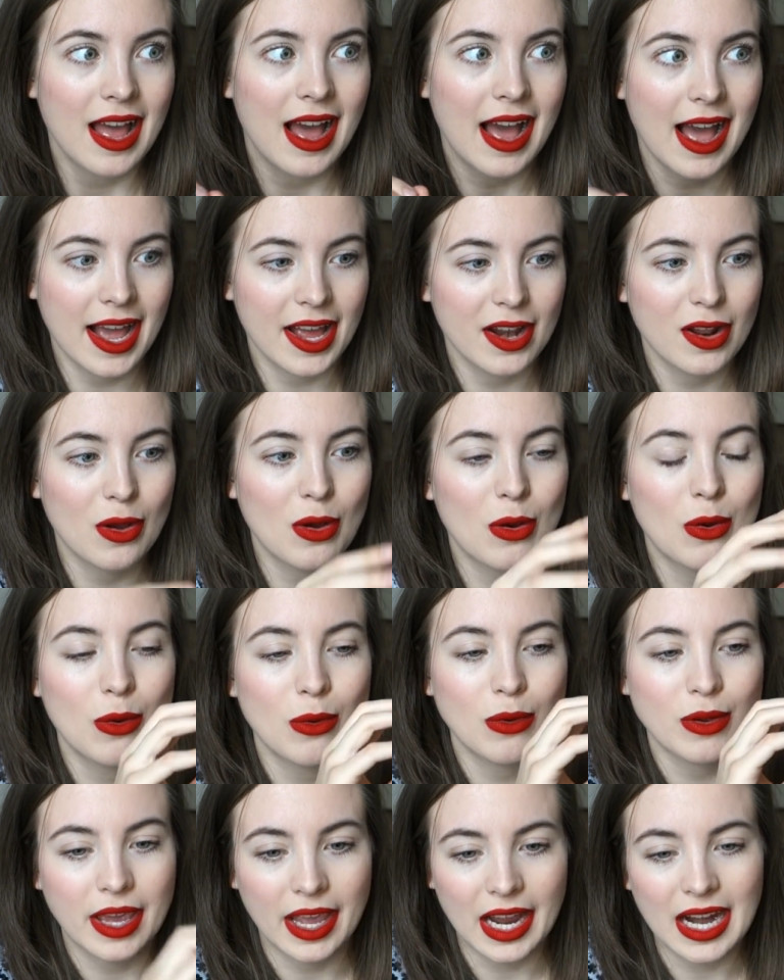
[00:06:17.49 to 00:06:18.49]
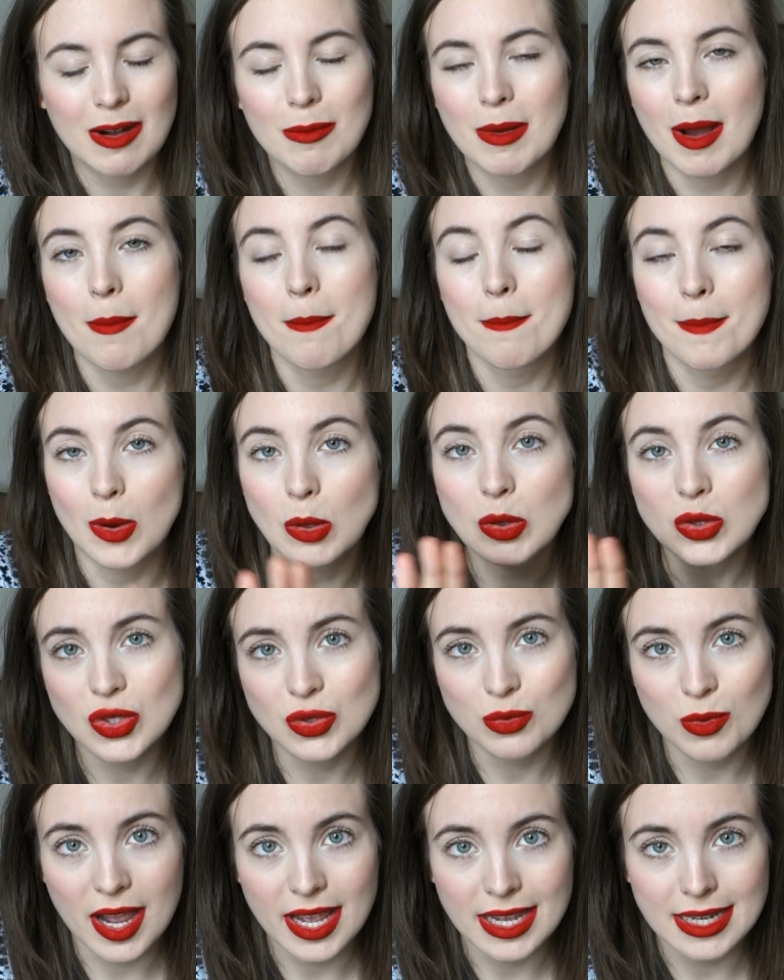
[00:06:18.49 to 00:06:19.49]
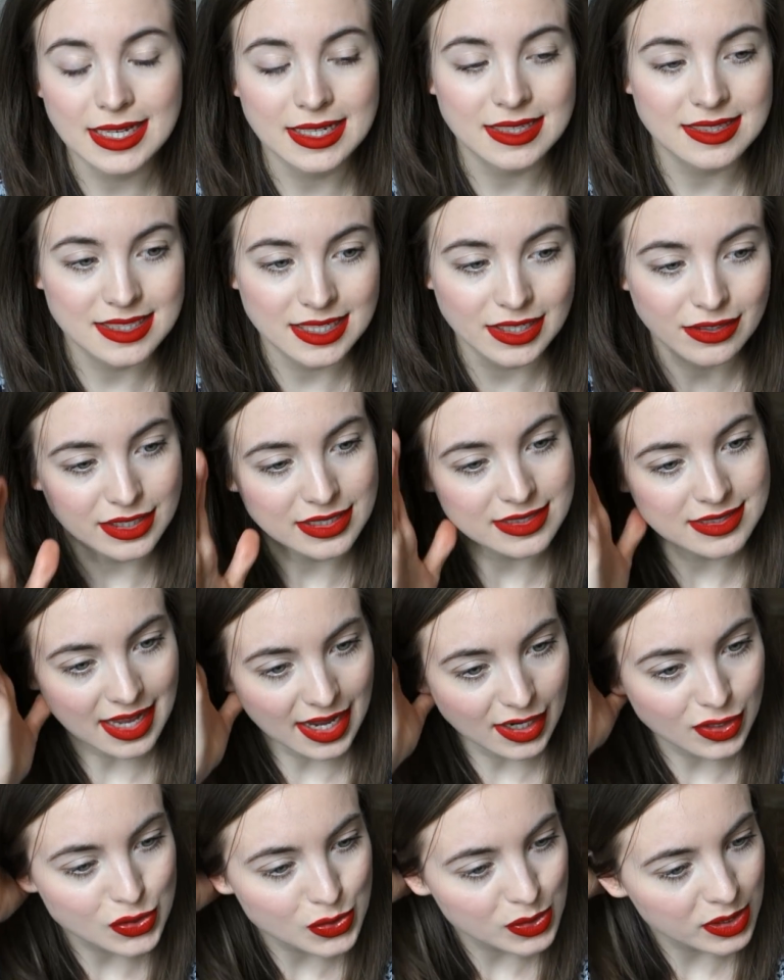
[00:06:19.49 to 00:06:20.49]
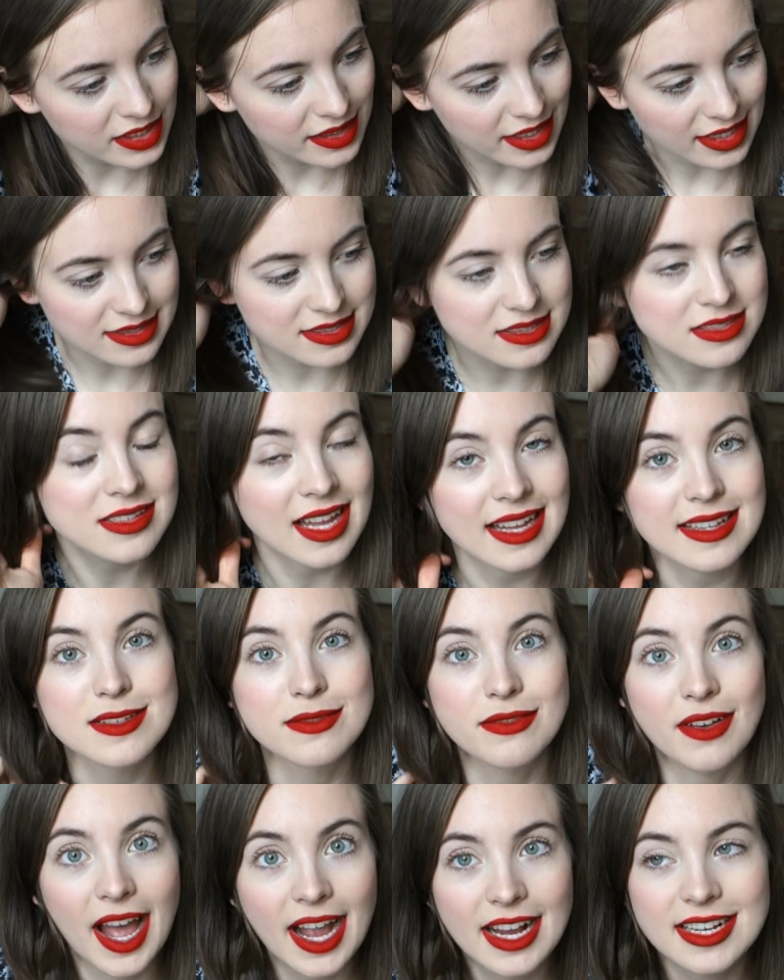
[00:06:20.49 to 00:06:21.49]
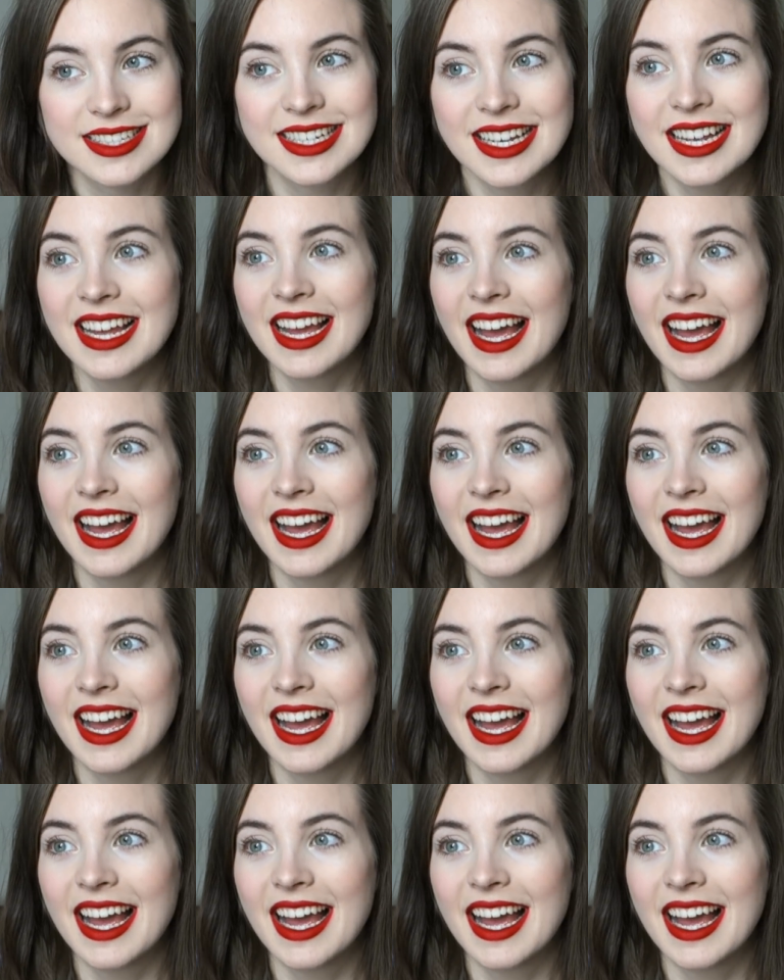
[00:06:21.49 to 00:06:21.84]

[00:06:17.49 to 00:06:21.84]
I don't care about most YA series, actually. That's a fact.